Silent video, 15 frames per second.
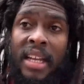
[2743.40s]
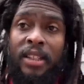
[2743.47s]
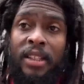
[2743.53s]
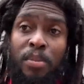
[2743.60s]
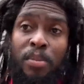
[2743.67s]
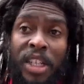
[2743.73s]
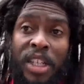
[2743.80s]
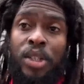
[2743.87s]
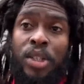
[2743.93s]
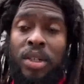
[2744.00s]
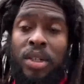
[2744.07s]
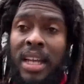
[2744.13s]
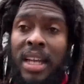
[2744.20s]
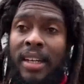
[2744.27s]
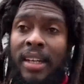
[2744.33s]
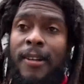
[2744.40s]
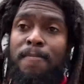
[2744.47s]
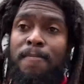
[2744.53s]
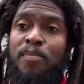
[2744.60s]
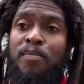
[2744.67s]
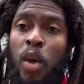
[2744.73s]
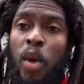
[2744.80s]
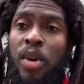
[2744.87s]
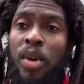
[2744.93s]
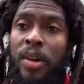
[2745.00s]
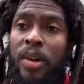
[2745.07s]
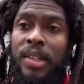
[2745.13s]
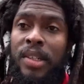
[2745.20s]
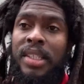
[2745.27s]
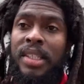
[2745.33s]
and to make sure that we
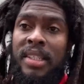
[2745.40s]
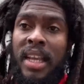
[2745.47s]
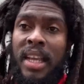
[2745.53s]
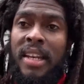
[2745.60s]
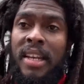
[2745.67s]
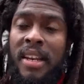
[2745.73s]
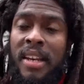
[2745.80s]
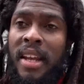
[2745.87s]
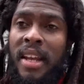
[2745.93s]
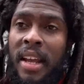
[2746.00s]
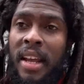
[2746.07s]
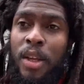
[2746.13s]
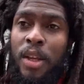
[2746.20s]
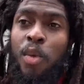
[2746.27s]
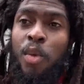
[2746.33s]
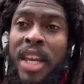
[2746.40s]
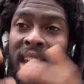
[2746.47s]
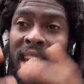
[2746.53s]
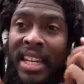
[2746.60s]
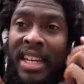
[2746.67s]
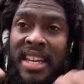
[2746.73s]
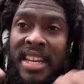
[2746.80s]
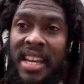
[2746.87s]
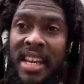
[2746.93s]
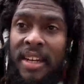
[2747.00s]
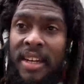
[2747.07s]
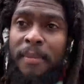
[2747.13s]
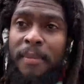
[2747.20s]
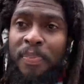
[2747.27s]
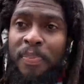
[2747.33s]
understand, we can
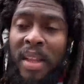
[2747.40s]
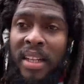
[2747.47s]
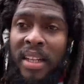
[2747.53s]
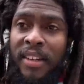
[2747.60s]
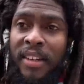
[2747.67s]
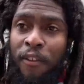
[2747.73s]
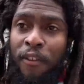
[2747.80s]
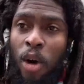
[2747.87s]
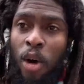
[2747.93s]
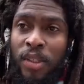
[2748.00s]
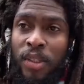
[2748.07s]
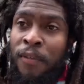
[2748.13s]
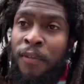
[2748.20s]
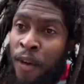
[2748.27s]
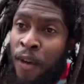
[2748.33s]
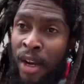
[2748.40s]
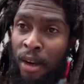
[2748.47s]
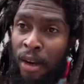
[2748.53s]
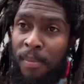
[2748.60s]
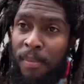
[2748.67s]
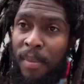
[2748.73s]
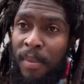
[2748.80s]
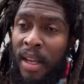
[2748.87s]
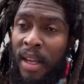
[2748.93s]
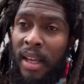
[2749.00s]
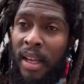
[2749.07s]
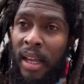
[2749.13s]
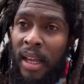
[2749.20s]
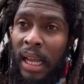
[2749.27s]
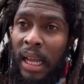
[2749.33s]
hear the voice of freedom
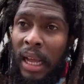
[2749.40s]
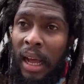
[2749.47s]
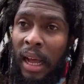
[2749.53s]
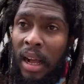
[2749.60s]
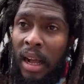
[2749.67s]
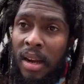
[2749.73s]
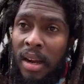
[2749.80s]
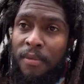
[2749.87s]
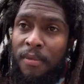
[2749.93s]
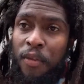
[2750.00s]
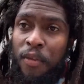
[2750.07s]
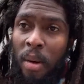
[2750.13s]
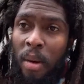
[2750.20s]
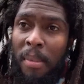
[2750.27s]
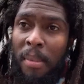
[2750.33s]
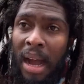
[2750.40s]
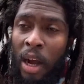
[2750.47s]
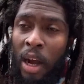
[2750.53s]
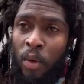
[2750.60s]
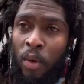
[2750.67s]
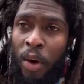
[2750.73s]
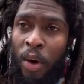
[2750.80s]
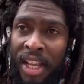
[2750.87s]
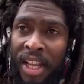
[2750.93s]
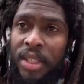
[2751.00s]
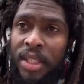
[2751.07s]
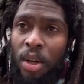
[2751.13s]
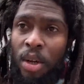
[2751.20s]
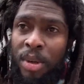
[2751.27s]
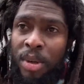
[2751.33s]
come from our
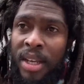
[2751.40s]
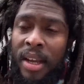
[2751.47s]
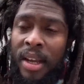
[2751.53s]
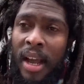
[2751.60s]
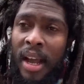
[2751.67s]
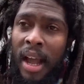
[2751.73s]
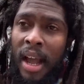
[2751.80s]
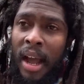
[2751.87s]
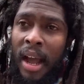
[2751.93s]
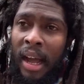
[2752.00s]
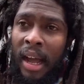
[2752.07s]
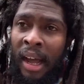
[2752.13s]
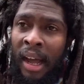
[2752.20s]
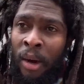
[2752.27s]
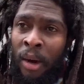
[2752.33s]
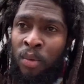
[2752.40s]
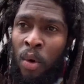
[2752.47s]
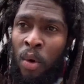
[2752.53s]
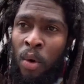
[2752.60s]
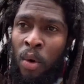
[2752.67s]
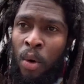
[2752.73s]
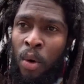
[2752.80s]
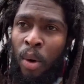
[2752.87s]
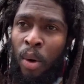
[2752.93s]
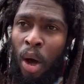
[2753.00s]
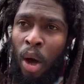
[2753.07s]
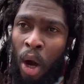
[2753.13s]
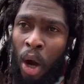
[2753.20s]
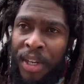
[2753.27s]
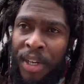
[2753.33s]
history, our
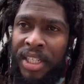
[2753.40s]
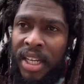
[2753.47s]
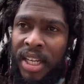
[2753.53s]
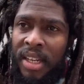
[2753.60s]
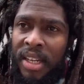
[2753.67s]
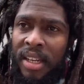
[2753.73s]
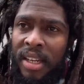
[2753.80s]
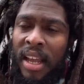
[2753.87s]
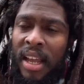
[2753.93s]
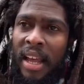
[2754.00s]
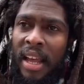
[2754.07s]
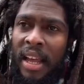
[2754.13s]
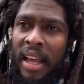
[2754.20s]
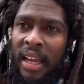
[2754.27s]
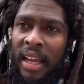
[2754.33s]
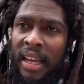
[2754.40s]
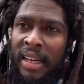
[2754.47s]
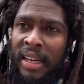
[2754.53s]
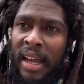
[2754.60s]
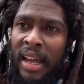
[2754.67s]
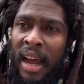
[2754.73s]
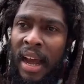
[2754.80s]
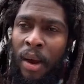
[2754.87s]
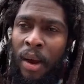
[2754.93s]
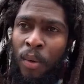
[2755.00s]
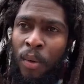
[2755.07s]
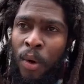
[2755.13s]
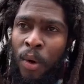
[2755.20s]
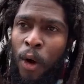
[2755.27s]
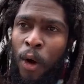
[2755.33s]
origin, and
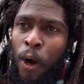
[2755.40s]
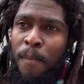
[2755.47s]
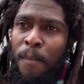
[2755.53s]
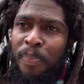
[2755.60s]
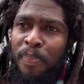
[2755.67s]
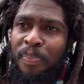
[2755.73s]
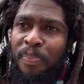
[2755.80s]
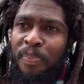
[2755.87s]
our